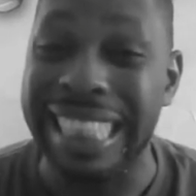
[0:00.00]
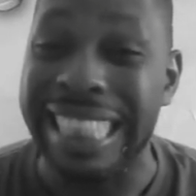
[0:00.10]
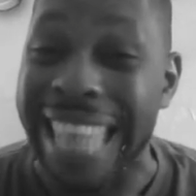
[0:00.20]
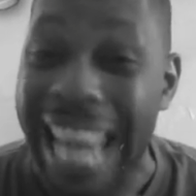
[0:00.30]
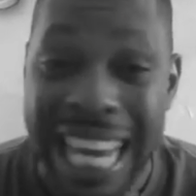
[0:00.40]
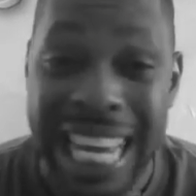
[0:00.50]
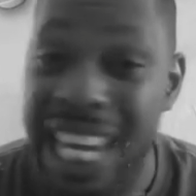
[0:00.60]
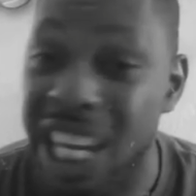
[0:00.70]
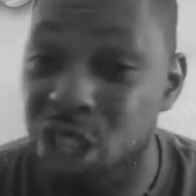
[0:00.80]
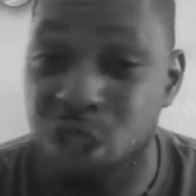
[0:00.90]
daddy
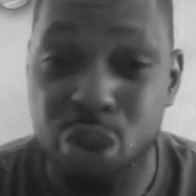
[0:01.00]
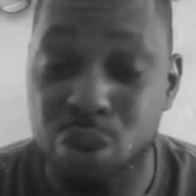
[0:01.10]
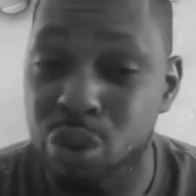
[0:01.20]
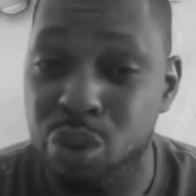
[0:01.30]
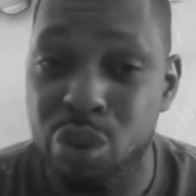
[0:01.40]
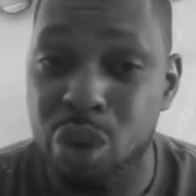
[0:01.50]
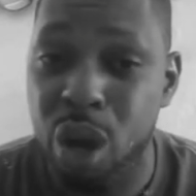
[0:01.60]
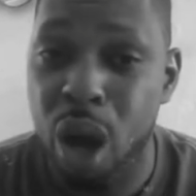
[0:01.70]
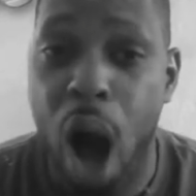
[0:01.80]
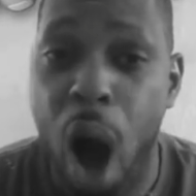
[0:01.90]
issues
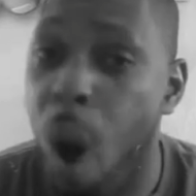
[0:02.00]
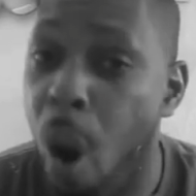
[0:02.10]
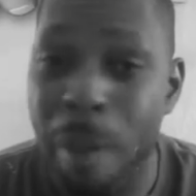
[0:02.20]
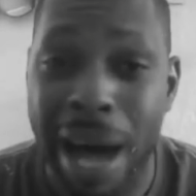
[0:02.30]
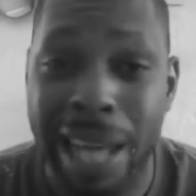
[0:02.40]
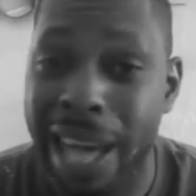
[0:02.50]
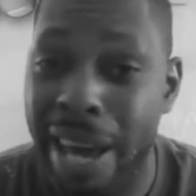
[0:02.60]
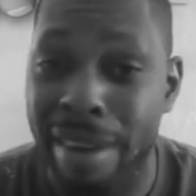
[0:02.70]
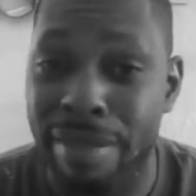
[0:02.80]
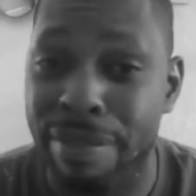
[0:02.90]
all my
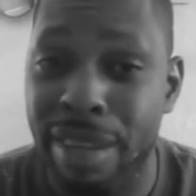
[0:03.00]
life.